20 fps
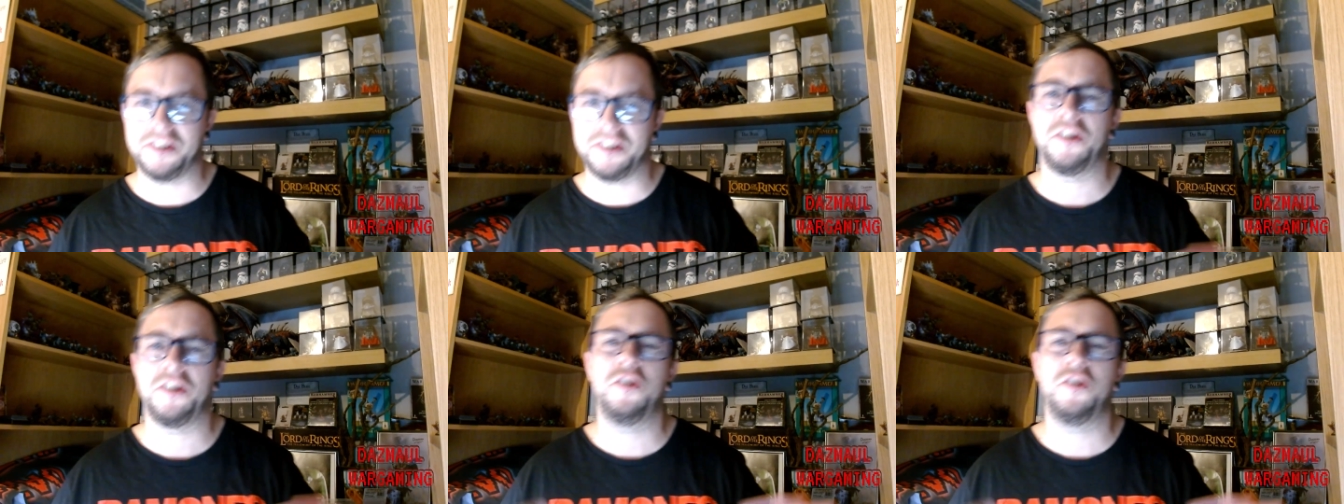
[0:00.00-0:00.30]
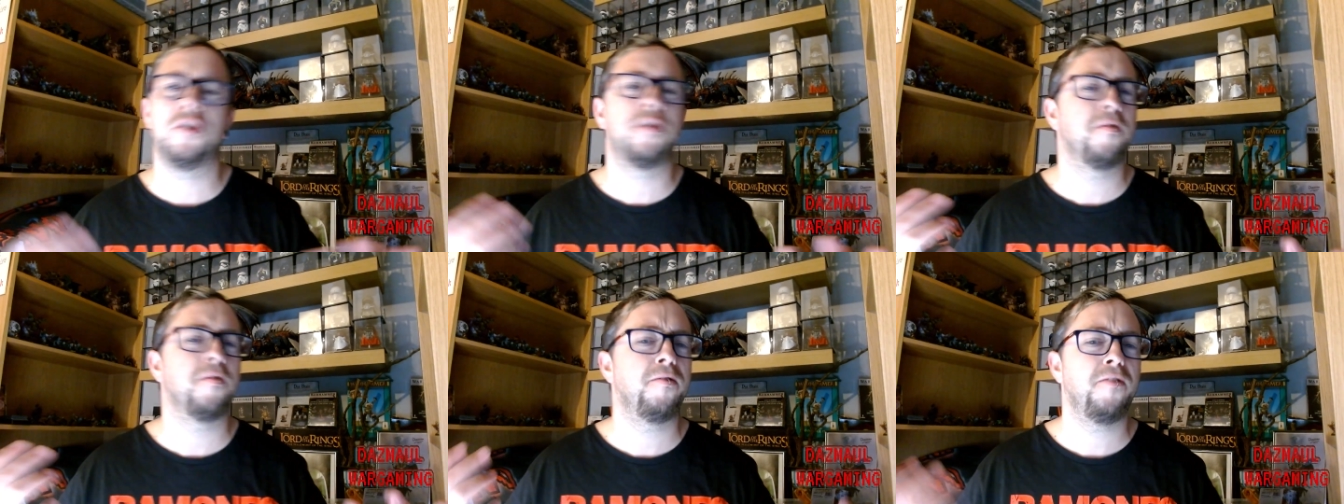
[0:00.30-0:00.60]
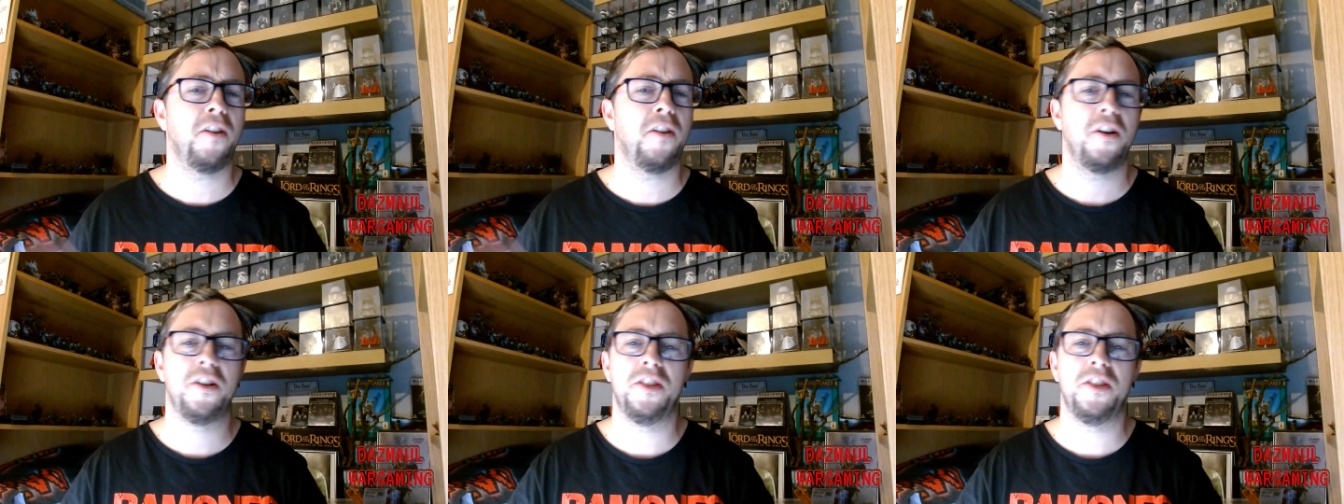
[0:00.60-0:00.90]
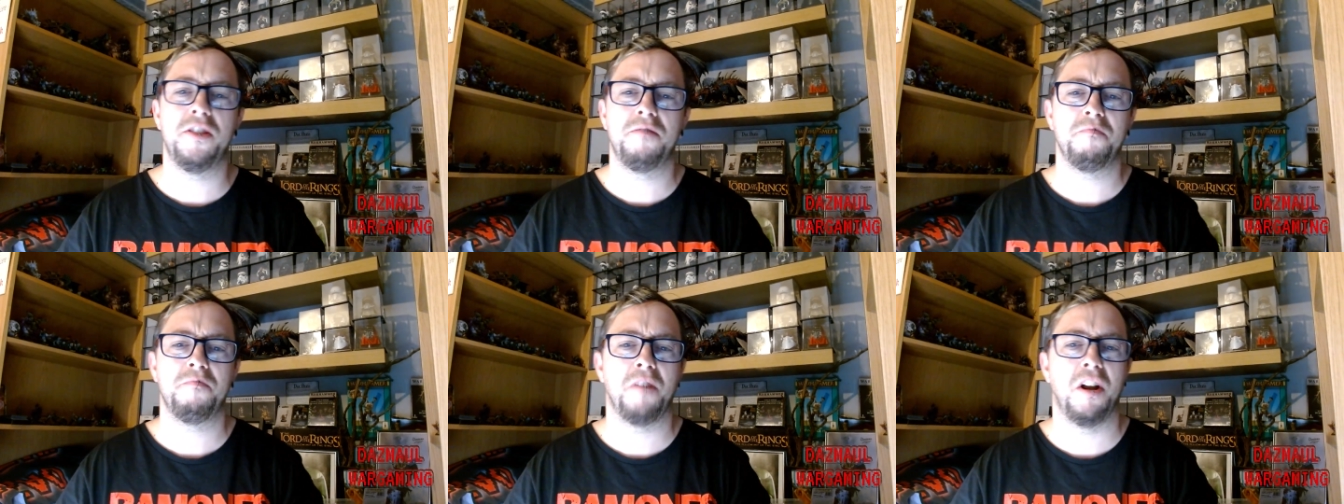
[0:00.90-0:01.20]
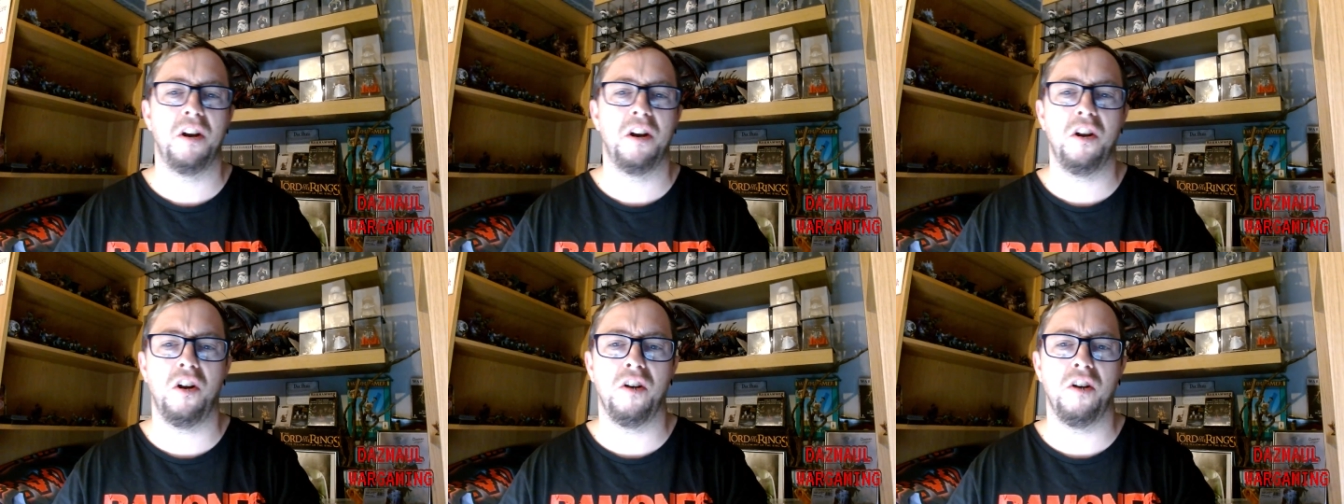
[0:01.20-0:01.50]
so you can find a
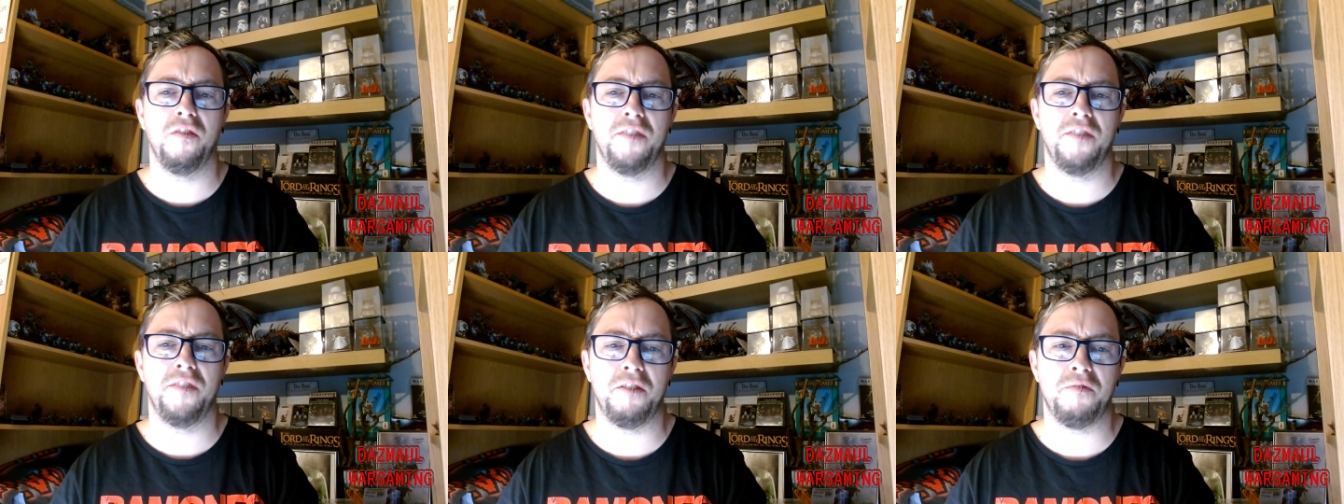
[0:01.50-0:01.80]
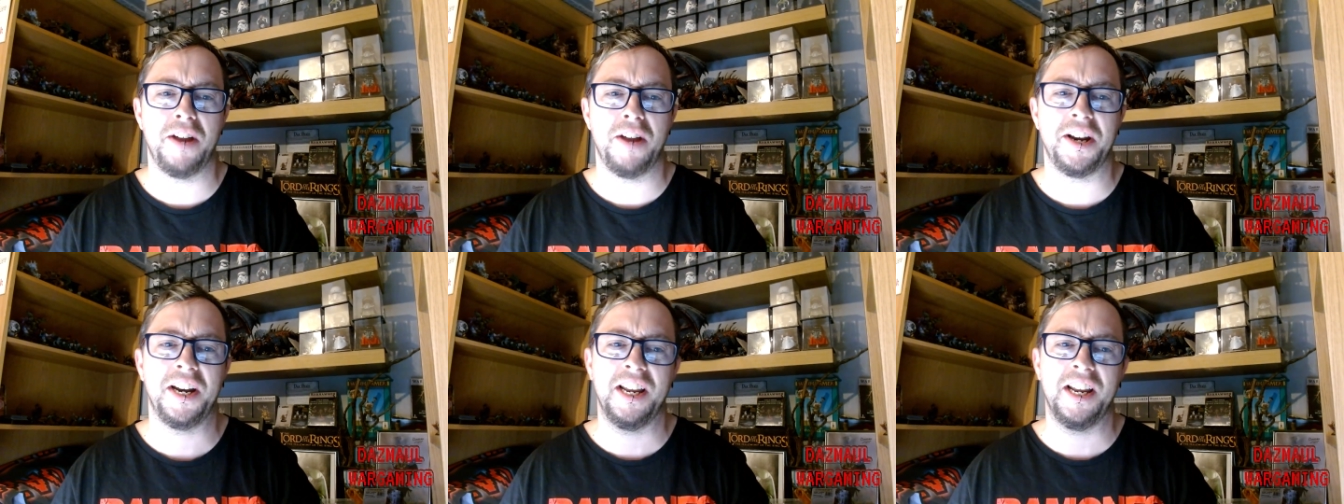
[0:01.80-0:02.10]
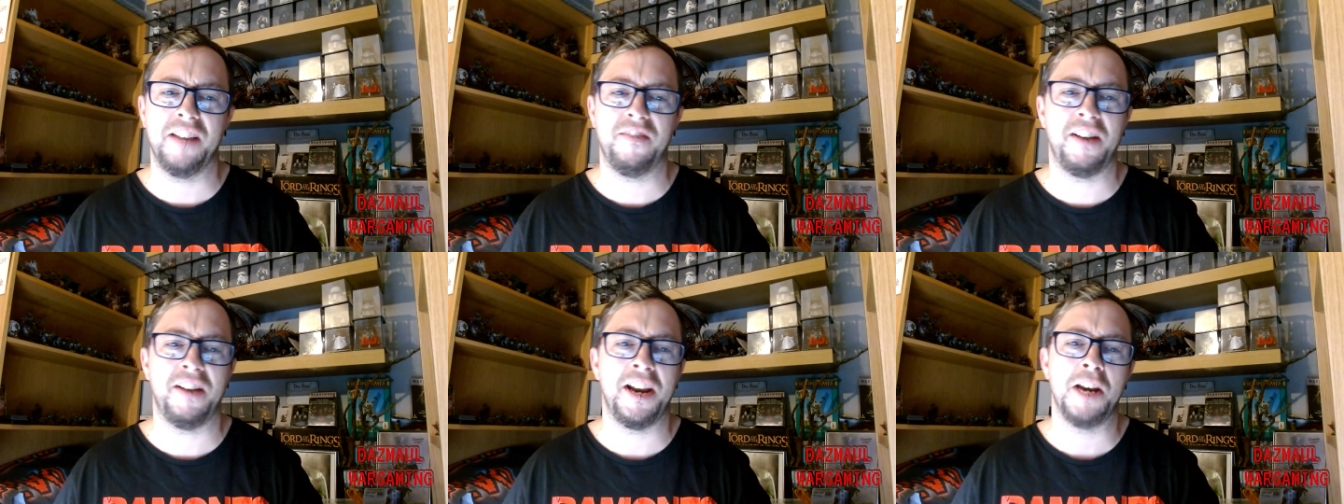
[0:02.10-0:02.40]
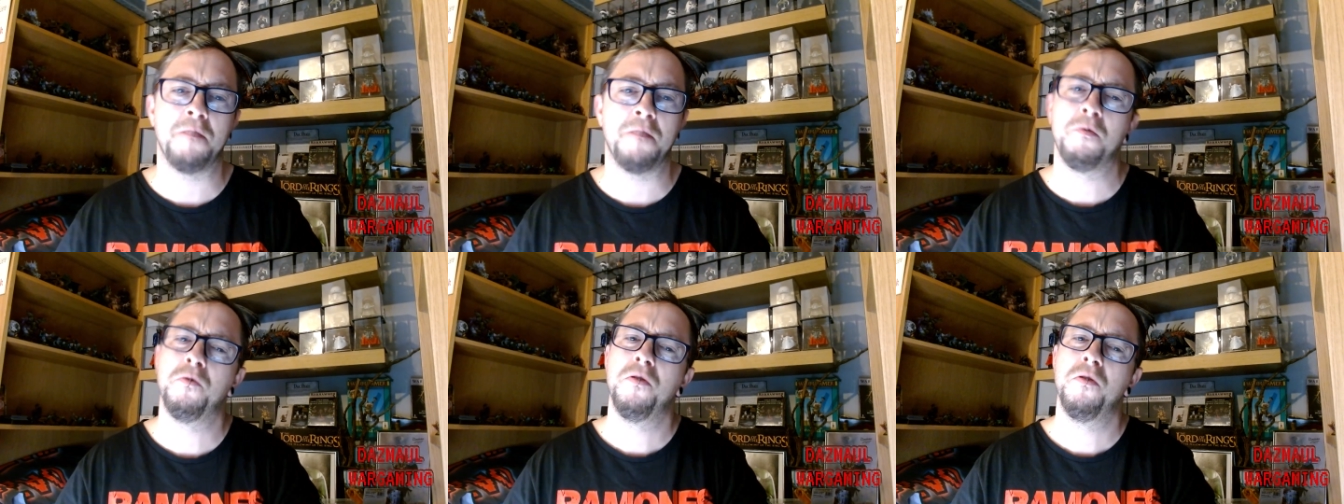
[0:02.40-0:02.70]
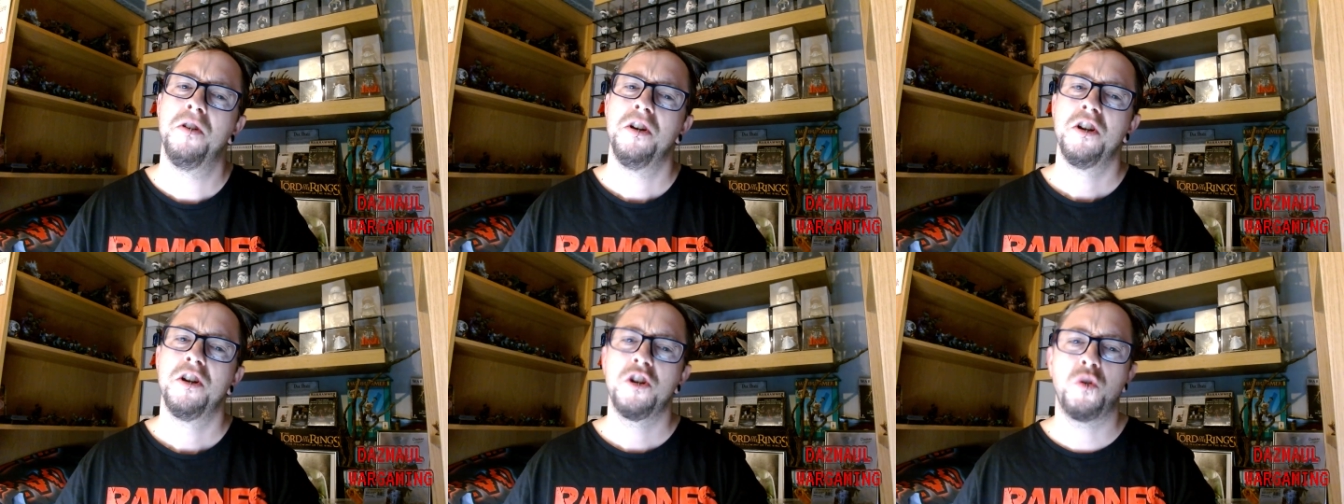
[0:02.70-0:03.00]
lot of it readily available,
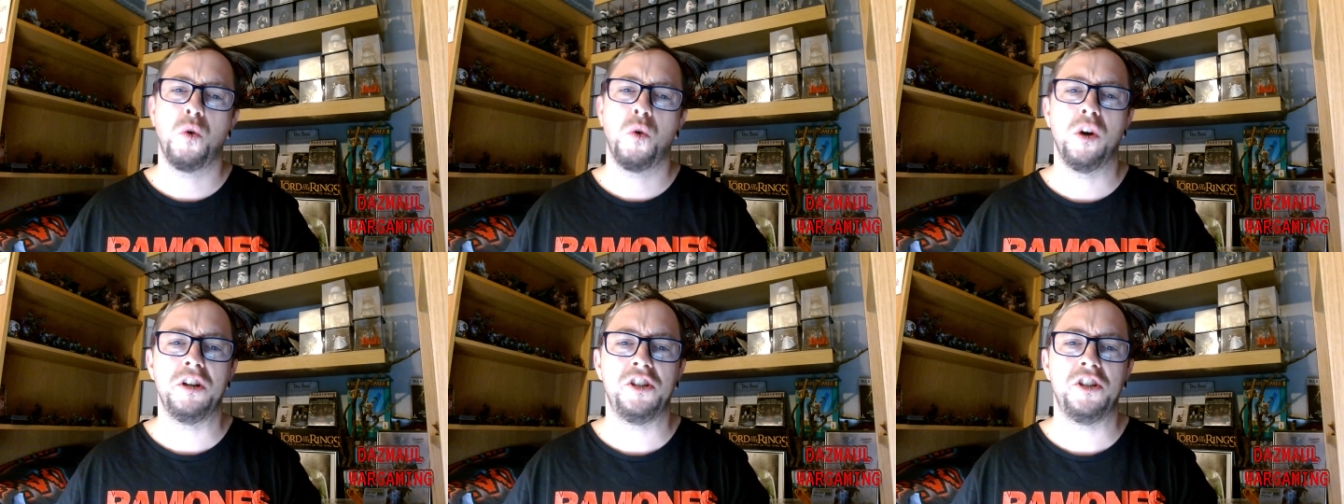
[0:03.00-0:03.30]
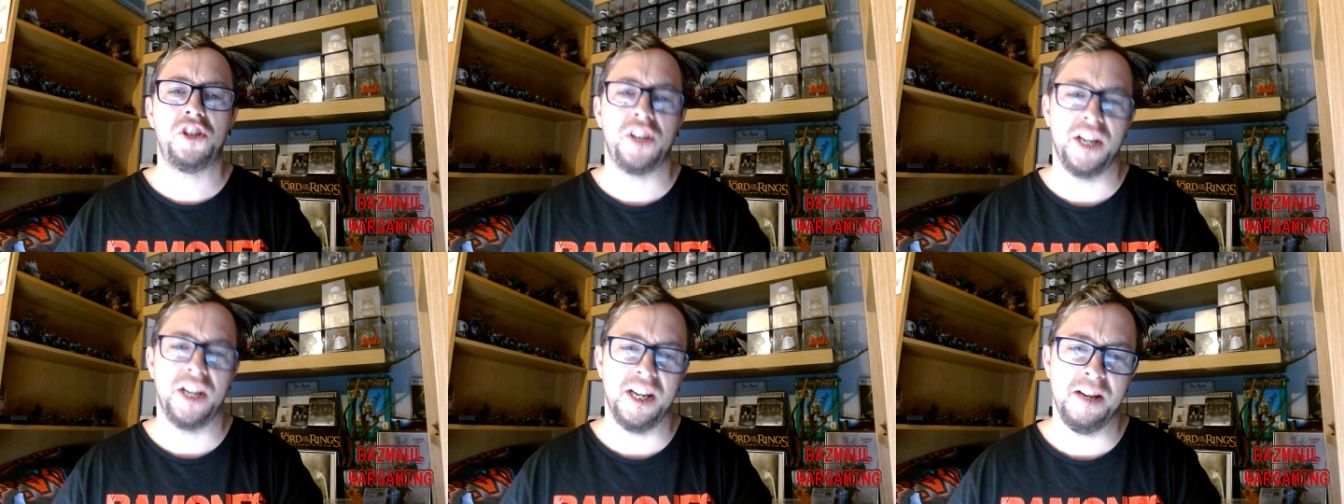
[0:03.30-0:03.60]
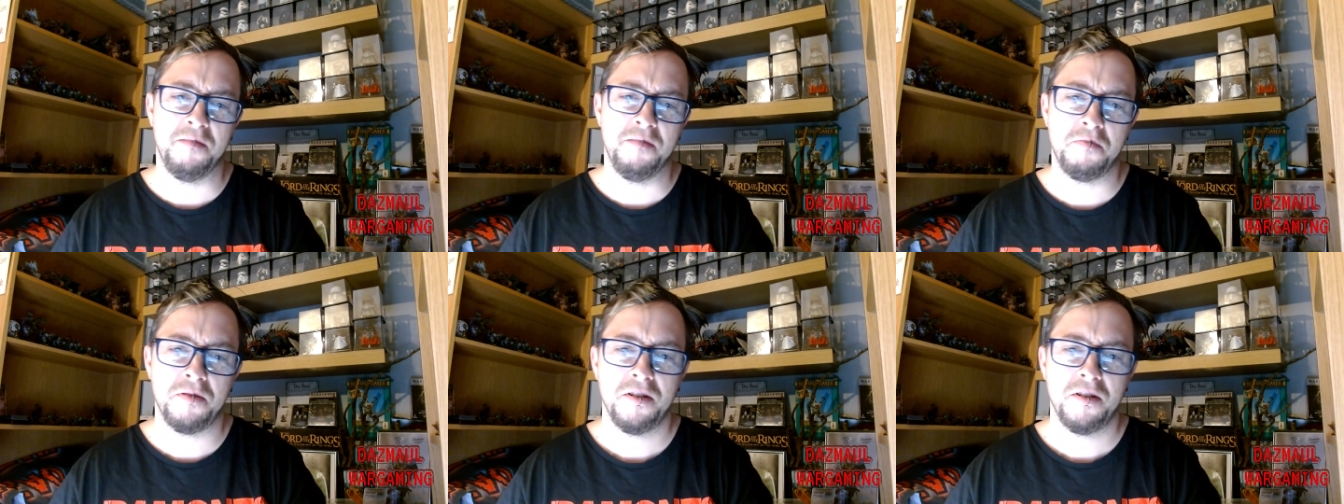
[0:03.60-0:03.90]
quite cheap,